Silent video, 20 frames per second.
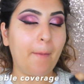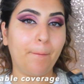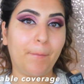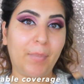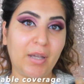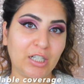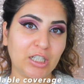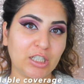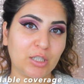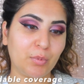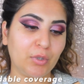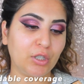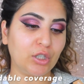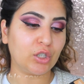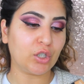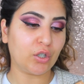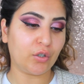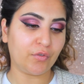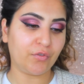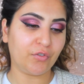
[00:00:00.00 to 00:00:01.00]

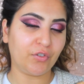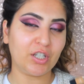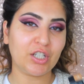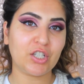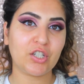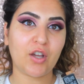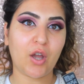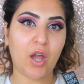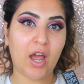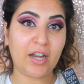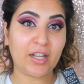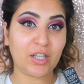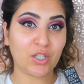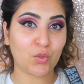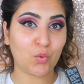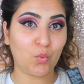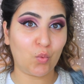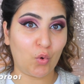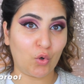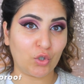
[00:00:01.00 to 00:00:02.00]
buildable coverage, and
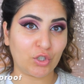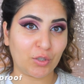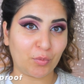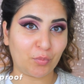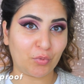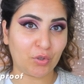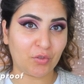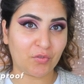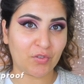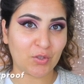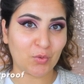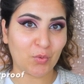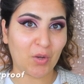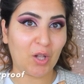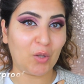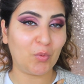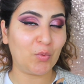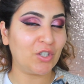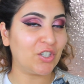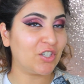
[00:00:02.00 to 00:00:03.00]
it's waterproof as
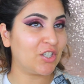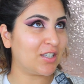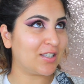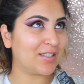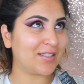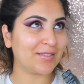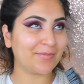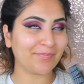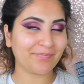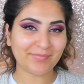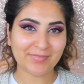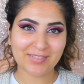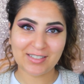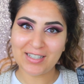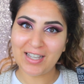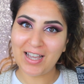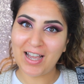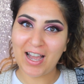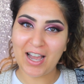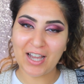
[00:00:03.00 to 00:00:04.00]
well, which is
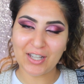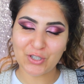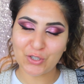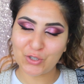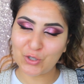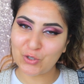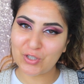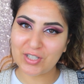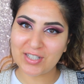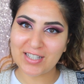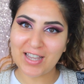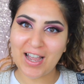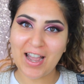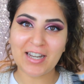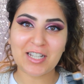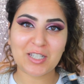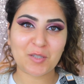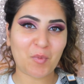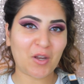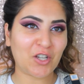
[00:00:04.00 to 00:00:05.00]
a good
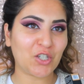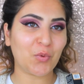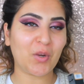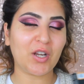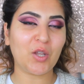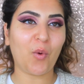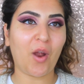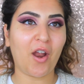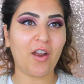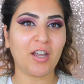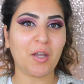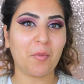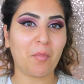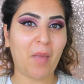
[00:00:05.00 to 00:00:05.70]
sign, especially when you're wearing a